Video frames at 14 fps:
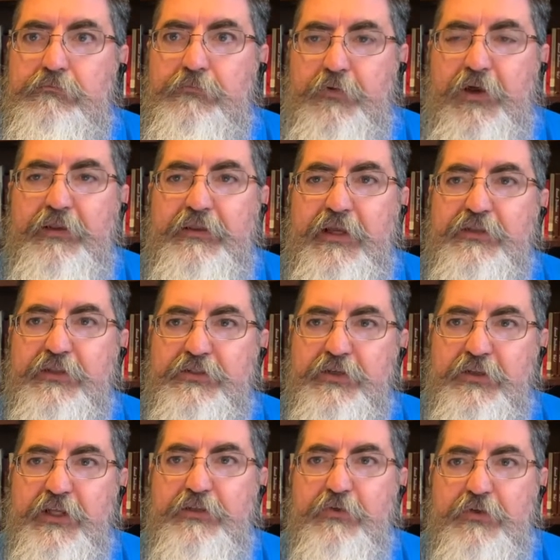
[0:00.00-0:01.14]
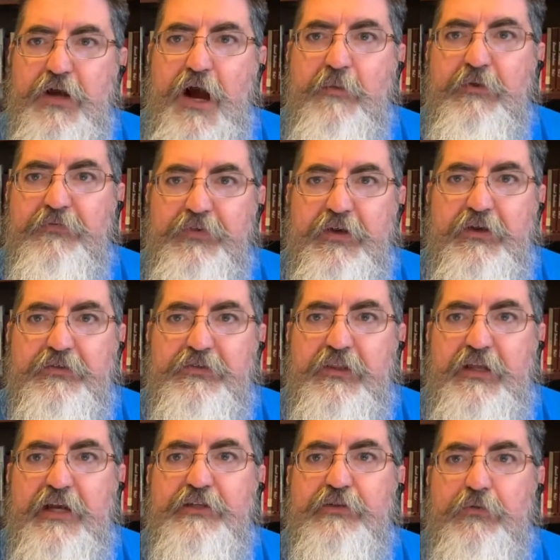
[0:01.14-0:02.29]
Right? So these were common figures of
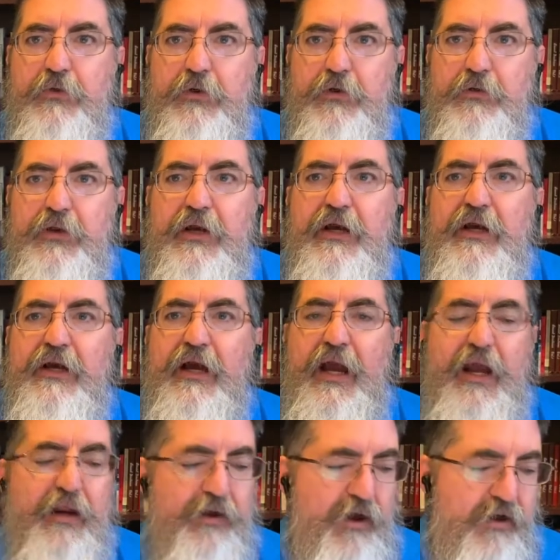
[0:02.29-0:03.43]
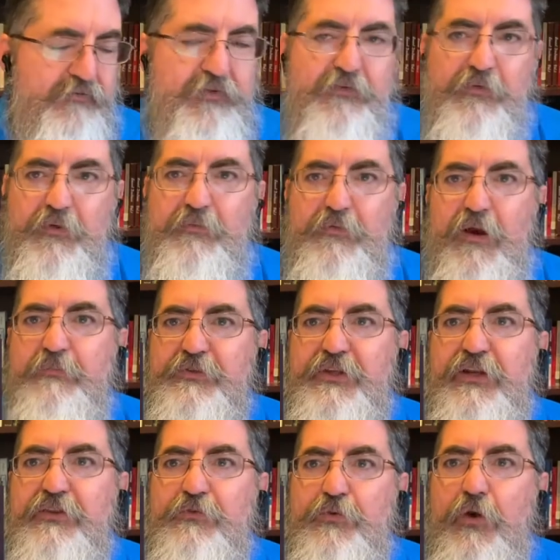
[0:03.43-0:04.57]
the ancient world and often
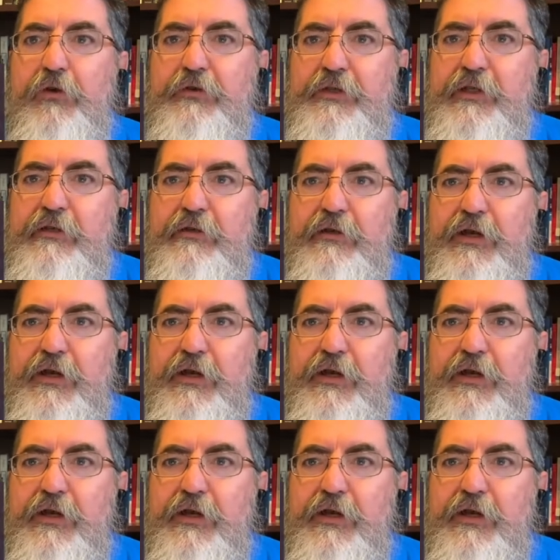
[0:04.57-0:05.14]
represented the royalty.